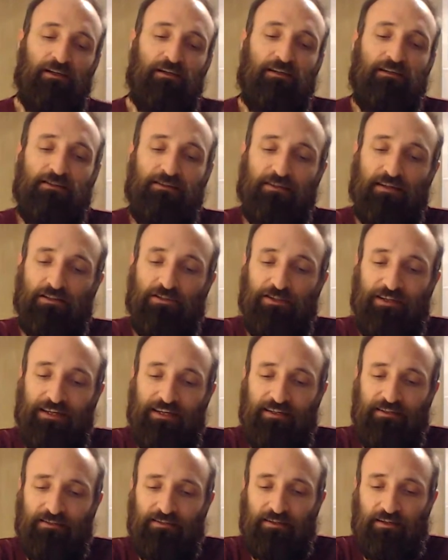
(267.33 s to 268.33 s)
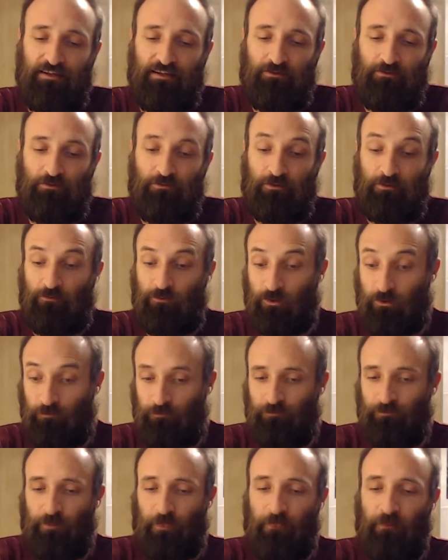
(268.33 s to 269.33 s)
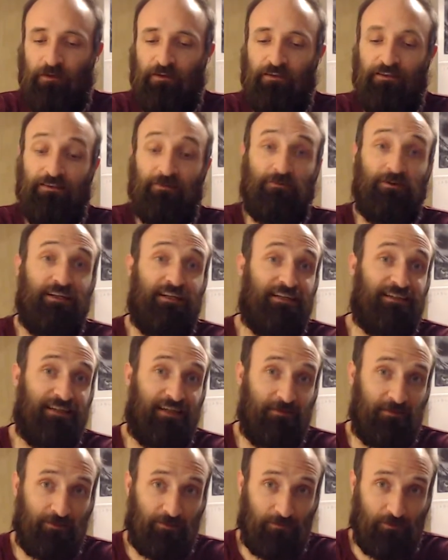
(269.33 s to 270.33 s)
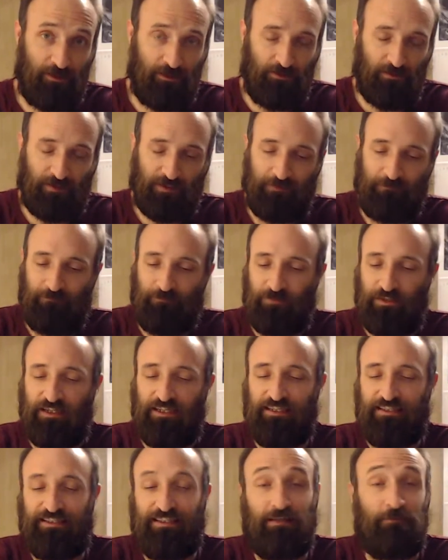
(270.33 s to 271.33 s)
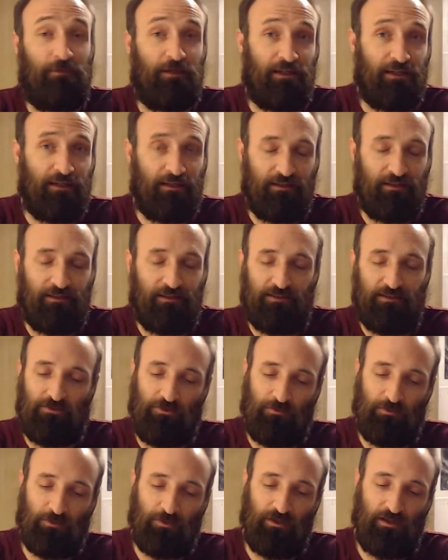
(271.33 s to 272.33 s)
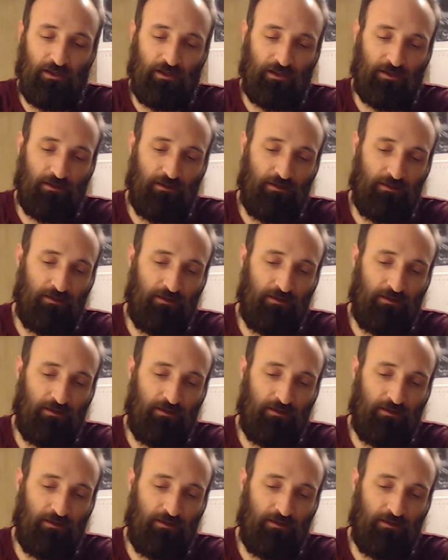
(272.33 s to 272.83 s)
such as the reading types we'll be using is dipping, super reading,